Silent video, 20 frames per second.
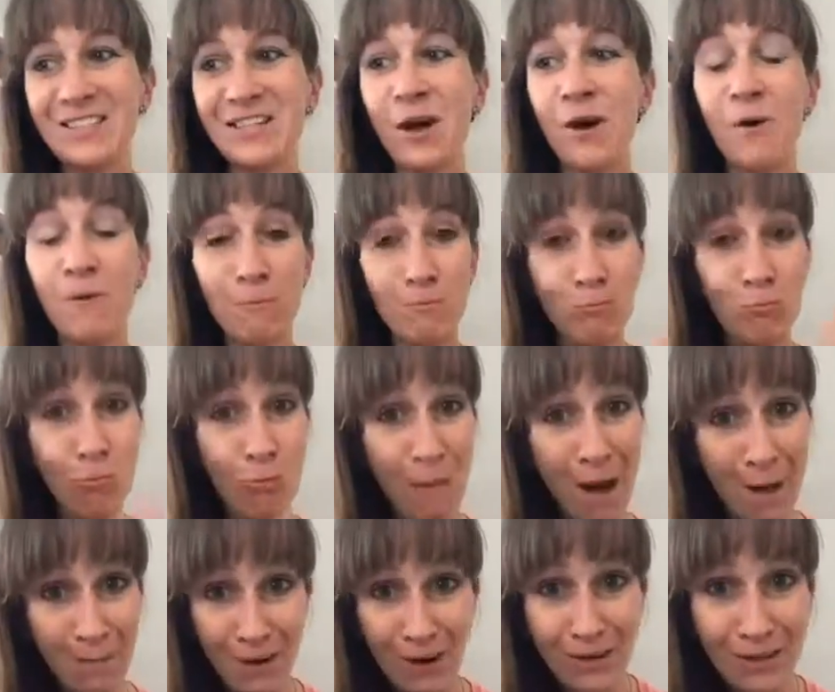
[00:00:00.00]
So,
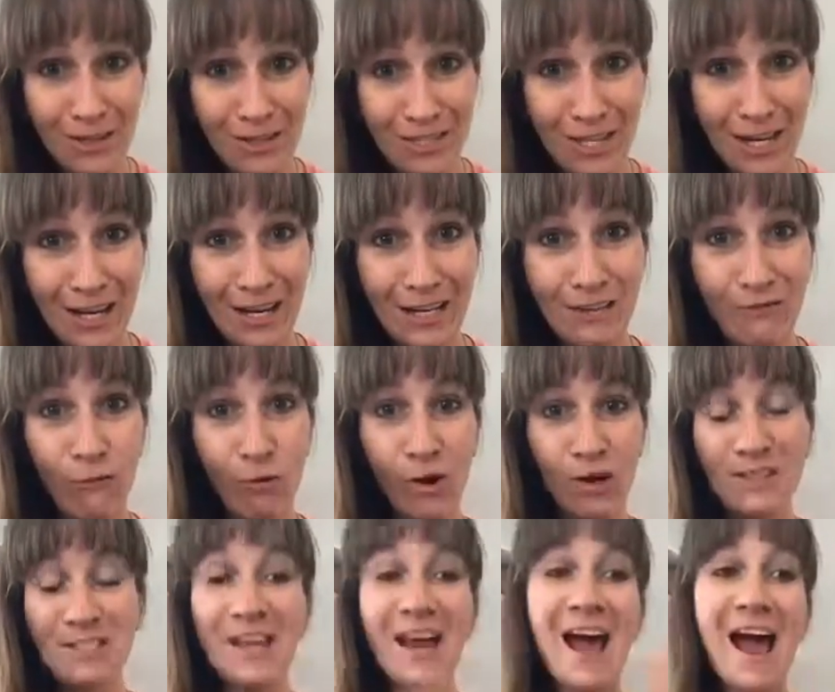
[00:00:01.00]
my parents getting
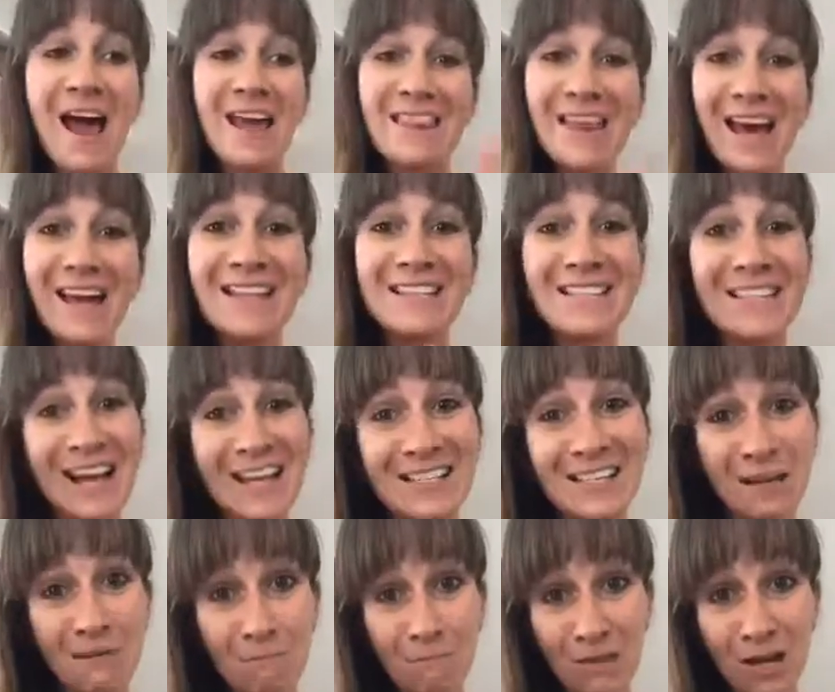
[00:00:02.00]
divorced, that
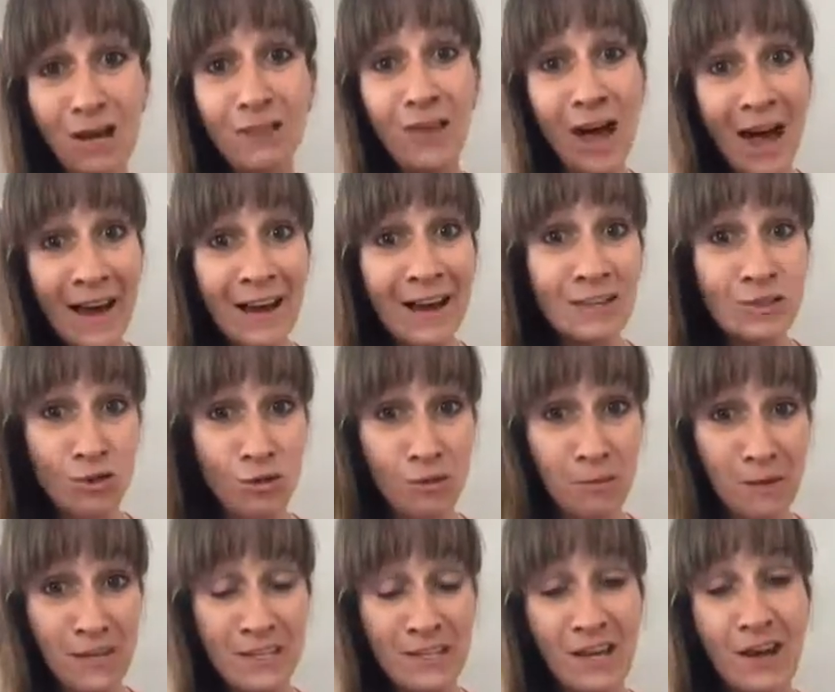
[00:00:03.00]
doesn't, a lie I told
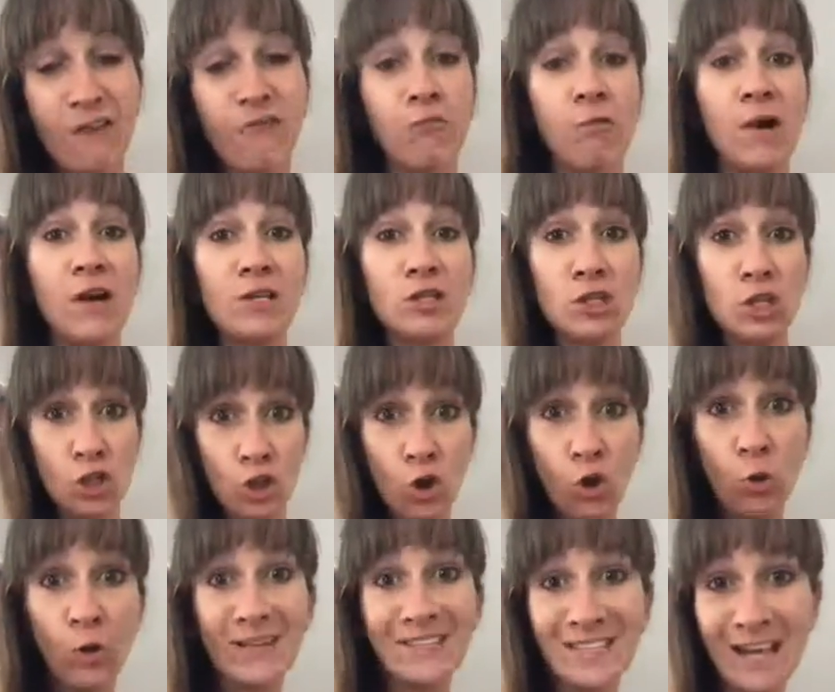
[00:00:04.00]
myself was, you're
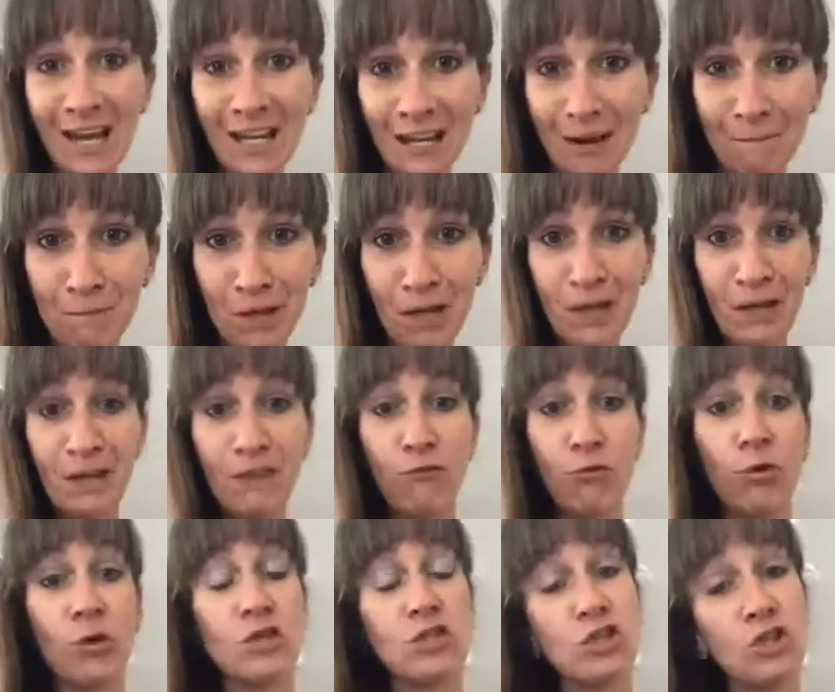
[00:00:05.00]
going to end up getting
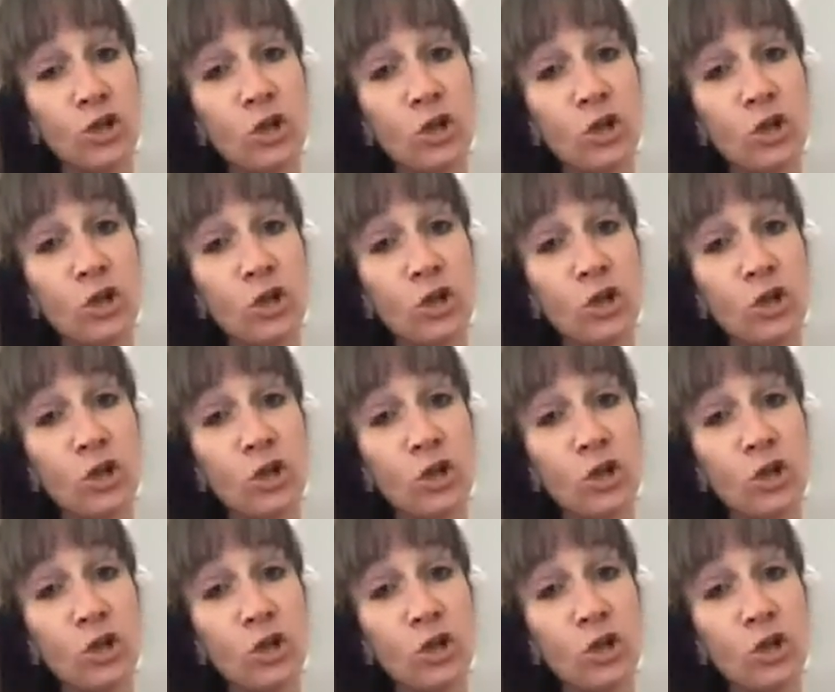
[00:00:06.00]
divorced.